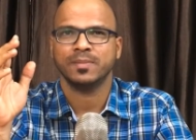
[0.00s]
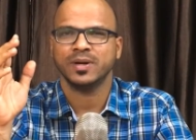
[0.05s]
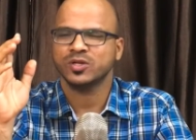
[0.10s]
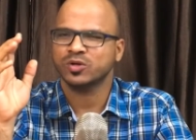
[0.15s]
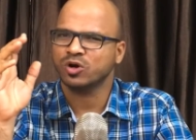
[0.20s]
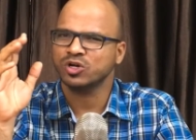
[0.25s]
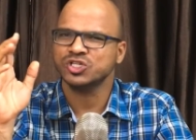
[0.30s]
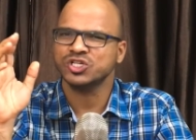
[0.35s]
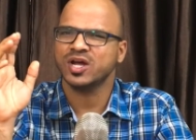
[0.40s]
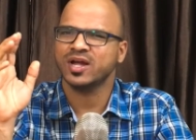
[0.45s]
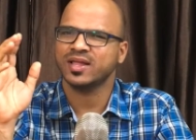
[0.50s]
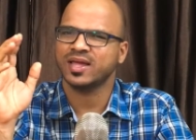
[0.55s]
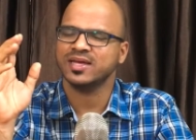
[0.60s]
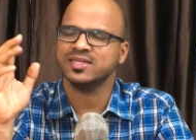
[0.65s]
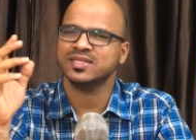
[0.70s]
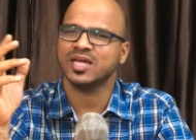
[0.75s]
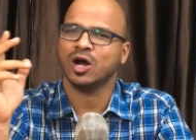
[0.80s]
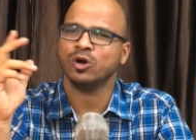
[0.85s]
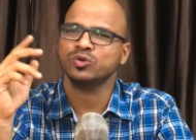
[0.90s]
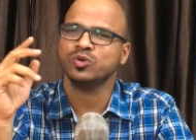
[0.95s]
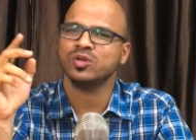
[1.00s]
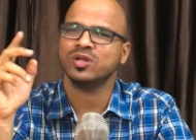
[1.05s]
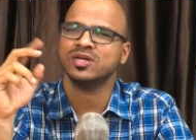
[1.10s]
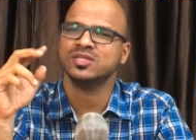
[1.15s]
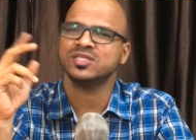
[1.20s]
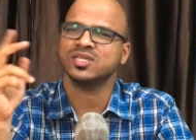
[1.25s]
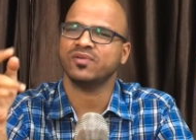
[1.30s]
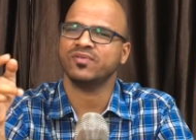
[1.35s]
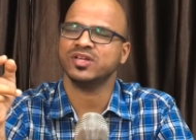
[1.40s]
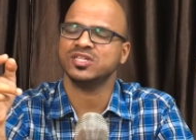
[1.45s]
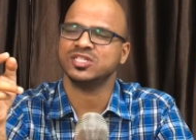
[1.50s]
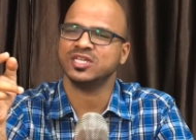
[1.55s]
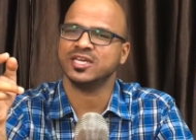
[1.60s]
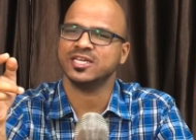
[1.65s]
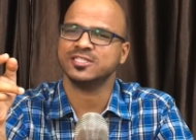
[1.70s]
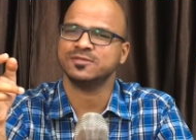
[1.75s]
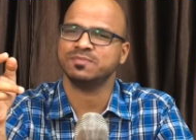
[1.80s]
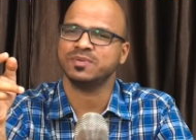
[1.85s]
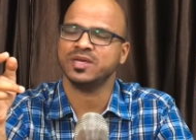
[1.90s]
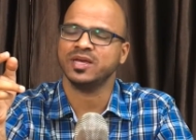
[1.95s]
But question arises, how to learn Servlet
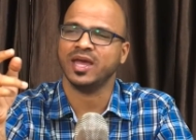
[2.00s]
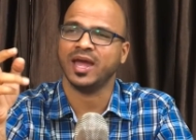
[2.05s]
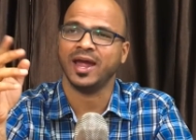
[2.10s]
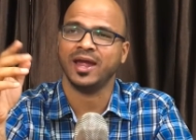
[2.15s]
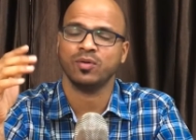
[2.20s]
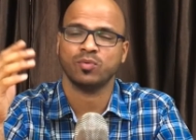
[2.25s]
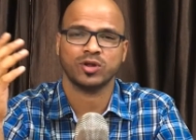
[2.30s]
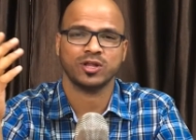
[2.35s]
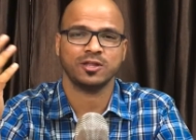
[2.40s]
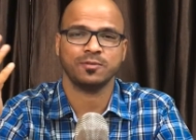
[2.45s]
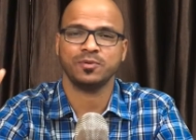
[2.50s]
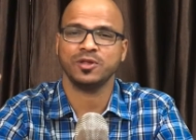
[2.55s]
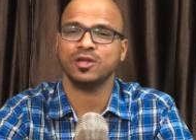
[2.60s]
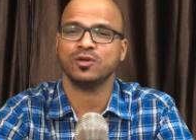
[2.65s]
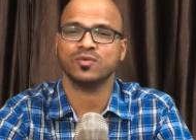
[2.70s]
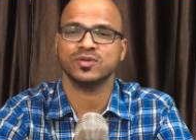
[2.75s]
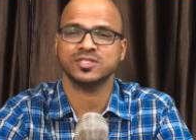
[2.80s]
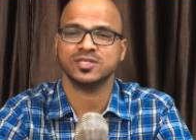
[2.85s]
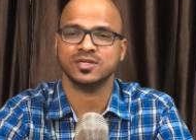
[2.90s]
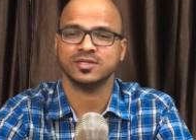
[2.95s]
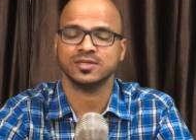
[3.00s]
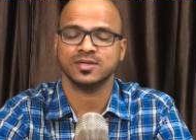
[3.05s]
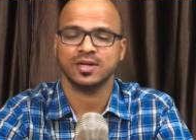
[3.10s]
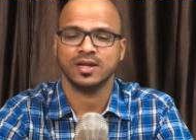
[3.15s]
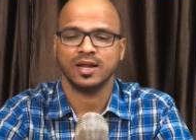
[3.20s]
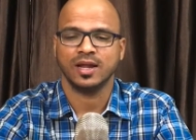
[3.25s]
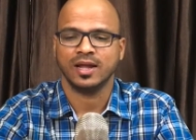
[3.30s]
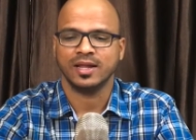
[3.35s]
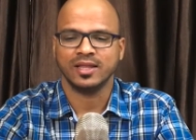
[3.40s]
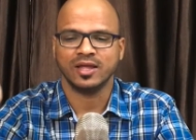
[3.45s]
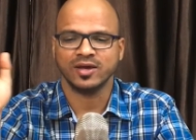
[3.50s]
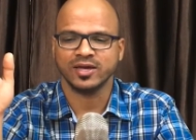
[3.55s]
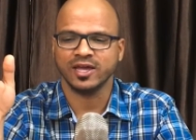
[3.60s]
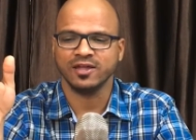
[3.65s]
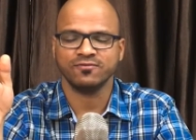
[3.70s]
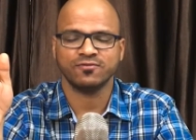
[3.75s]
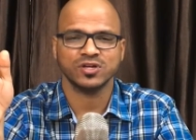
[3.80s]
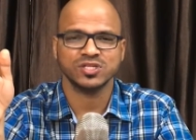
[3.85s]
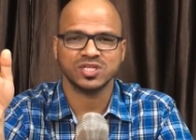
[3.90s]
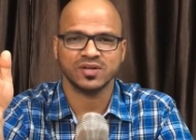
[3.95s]
J S P and what are the prerequisites? Now
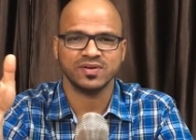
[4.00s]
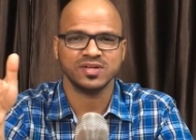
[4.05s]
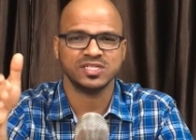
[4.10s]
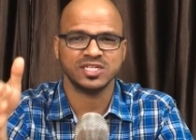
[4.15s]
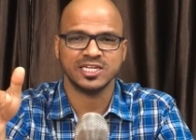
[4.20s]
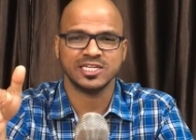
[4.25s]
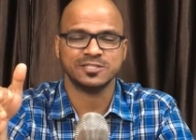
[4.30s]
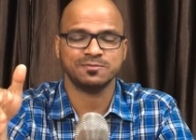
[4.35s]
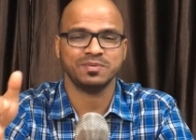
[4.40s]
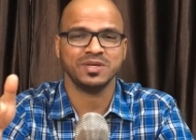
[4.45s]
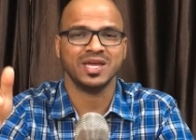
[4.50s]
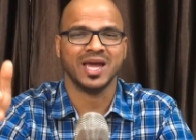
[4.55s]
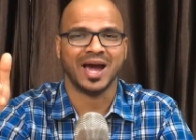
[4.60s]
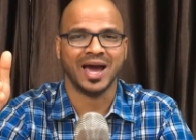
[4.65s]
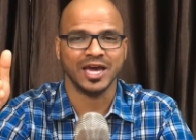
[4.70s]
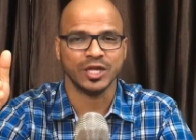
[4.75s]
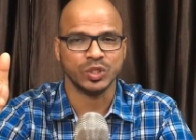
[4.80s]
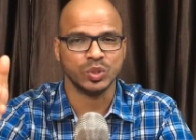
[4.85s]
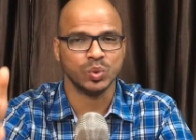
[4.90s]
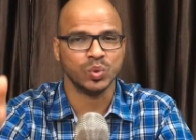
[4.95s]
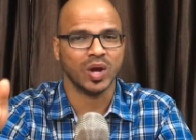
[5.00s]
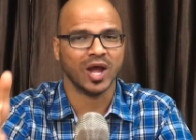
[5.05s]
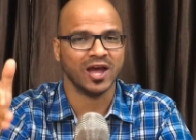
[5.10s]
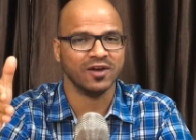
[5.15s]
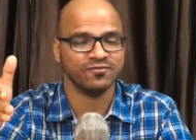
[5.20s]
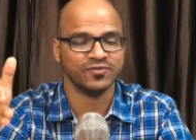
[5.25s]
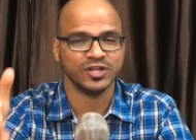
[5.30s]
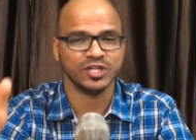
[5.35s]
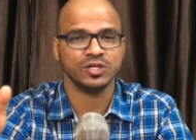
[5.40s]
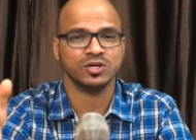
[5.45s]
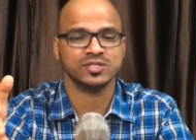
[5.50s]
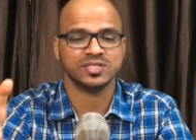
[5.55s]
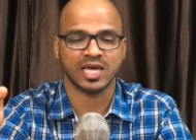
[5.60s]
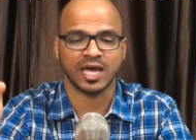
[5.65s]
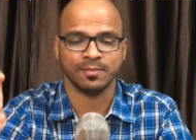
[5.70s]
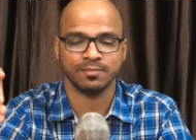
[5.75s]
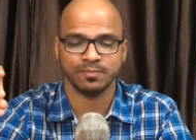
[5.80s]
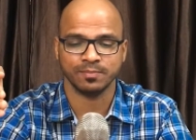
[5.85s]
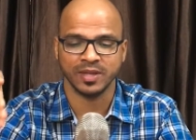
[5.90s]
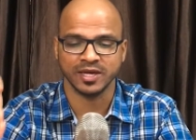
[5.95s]
again, for Servlet J S P, I do have videos.
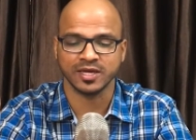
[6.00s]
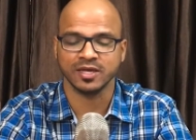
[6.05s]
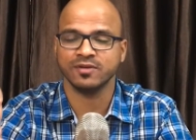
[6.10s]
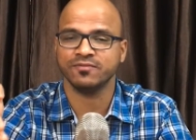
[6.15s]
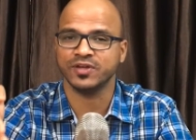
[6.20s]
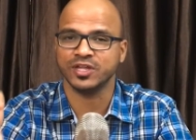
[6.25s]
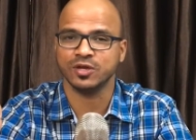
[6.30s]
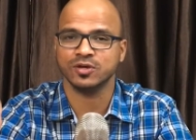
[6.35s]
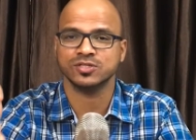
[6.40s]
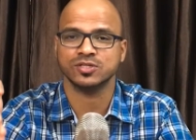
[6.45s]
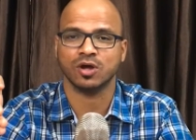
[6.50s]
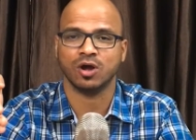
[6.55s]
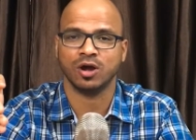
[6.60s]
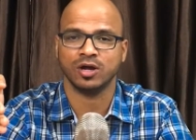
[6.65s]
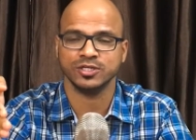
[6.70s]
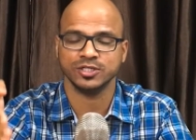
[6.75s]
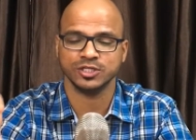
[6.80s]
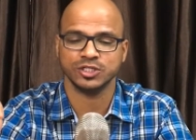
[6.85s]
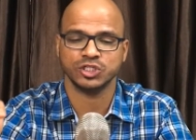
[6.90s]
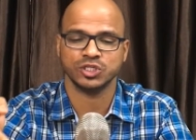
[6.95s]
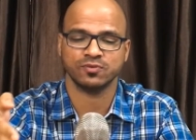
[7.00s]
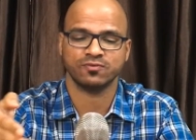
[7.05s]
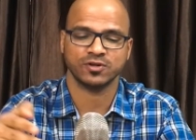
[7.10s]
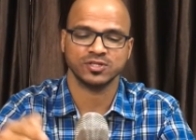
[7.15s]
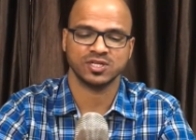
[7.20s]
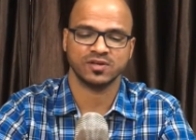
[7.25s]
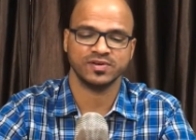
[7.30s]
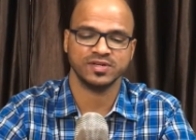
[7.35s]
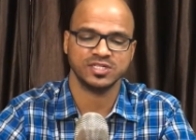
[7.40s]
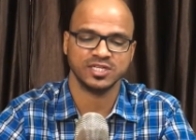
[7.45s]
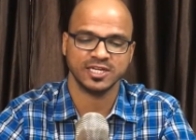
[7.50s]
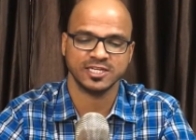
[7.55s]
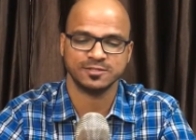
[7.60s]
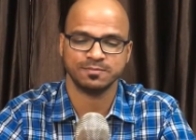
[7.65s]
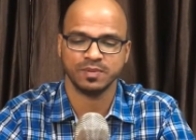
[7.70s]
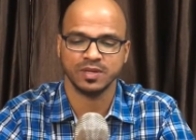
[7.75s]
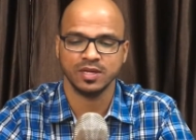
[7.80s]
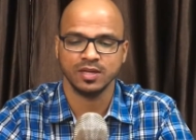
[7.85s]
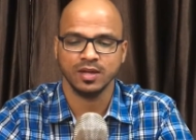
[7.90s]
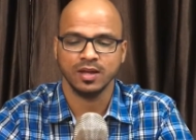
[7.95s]
I'm making videos on YouTube for Servlet J
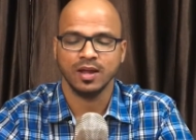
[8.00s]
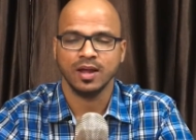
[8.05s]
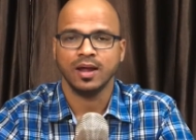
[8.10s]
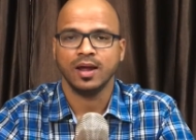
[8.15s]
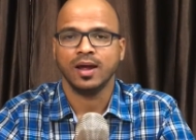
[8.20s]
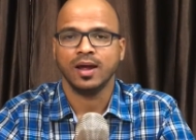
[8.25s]
S P.